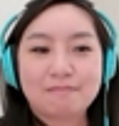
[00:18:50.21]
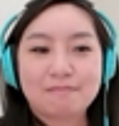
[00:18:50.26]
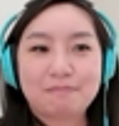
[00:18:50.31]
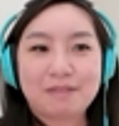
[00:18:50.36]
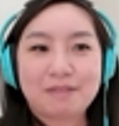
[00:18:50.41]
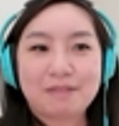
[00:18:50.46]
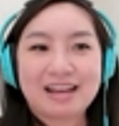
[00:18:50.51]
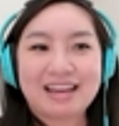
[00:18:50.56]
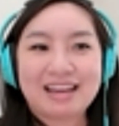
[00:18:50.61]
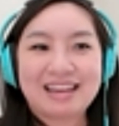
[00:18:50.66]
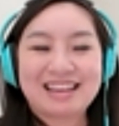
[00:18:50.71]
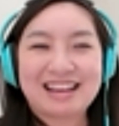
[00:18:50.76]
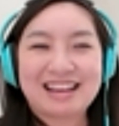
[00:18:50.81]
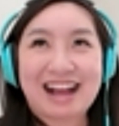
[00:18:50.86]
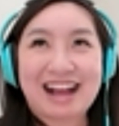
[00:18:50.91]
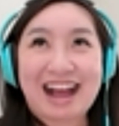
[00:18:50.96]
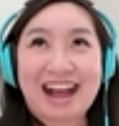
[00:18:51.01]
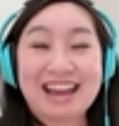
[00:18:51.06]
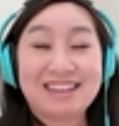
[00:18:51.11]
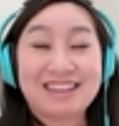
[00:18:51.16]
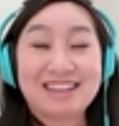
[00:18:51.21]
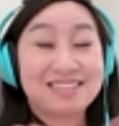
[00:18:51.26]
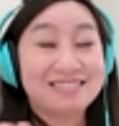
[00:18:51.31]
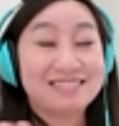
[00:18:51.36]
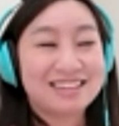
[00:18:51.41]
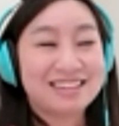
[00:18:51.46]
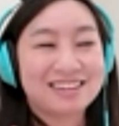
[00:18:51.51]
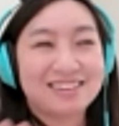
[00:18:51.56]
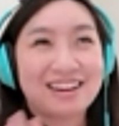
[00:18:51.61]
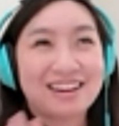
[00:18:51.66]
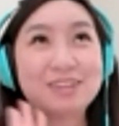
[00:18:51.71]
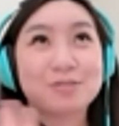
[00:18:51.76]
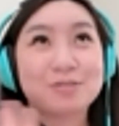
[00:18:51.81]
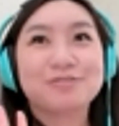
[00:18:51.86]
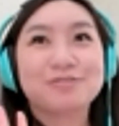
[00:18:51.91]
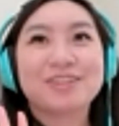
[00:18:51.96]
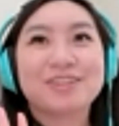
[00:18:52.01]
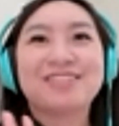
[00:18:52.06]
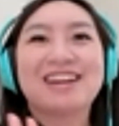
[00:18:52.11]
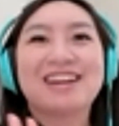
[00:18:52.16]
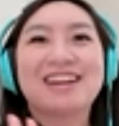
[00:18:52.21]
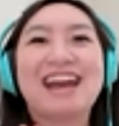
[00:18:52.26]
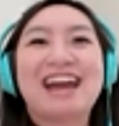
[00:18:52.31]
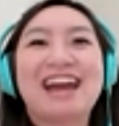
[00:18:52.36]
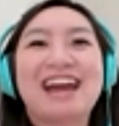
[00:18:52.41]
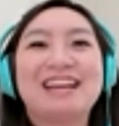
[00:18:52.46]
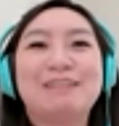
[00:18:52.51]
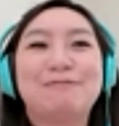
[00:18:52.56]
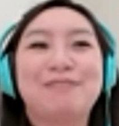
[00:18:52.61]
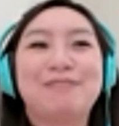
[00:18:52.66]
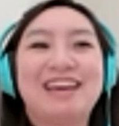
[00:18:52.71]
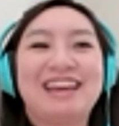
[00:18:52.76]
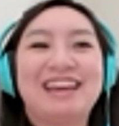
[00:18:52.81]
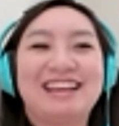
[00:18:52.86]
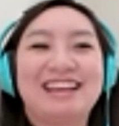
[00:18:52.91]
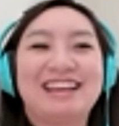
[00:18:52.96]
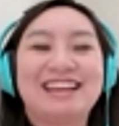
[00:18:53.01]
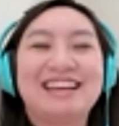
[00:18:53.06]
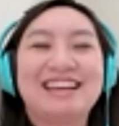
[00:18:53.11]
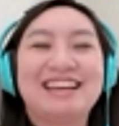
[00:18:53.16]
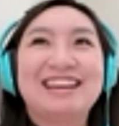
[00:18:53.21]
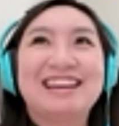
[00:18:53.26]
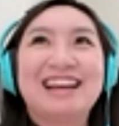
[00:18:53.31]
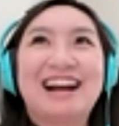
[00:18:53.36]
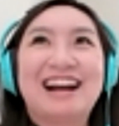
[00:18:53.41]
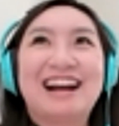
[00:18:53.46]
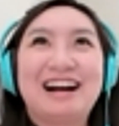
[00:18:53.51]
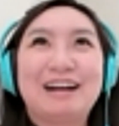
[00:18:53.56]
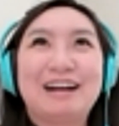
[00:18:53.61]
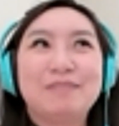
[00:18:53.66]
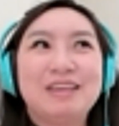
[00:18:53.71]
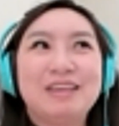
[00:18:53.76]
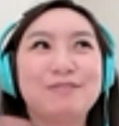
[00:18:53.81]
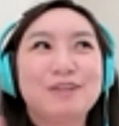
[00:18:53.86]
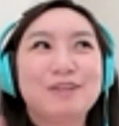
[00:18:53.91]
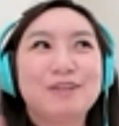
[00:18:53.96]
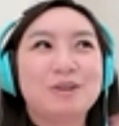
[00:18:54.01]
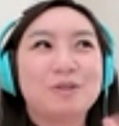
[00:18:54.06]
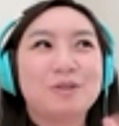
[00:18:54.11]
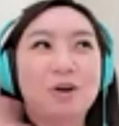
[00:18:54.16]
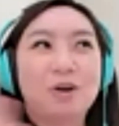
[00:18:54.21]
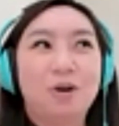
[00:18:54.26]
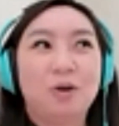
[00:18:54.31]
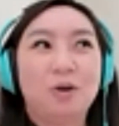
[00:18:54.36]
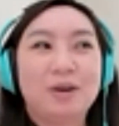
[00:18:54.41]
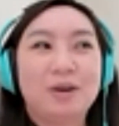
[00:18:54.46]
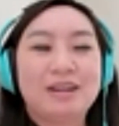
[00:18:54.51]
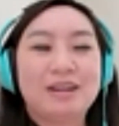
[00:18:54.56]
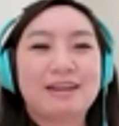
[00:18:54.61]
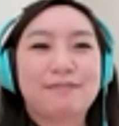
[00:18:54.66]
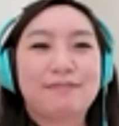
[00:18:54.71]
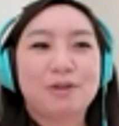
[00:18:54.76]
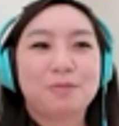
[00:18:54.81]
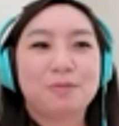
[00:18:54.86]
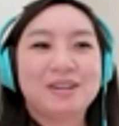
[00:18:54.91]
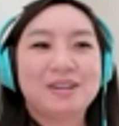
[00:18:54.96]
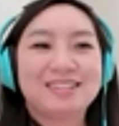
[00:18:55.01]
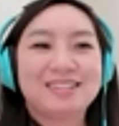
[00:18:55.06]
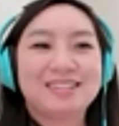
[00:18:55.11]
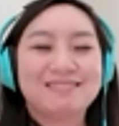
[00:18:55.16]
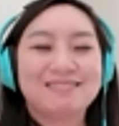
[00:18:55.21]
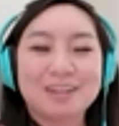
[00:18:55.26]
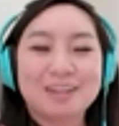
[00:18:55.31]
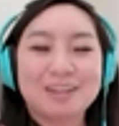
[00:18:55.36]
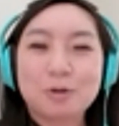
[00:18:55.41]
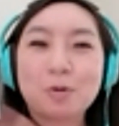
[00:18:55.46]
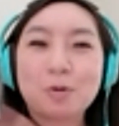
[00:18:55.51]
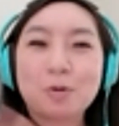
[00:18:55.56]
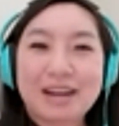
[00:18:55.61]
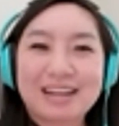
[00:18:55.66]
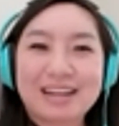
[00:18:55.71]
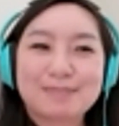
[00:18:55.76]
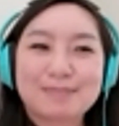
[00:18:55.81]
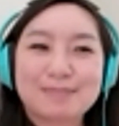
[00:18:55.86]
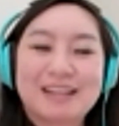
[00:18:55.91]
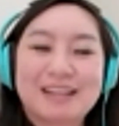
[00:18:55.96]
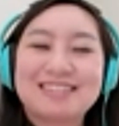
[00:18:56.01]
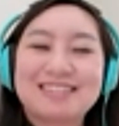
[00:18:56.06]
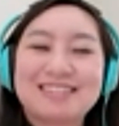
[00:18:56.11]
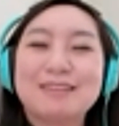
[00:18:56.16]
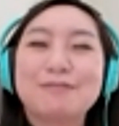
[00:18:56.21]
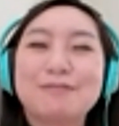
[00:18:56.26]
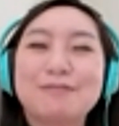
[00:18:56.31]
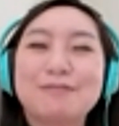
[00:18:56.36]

but I, you know, I don't regret anything. Um, even though the whole endeavor was, you know, quite expensive,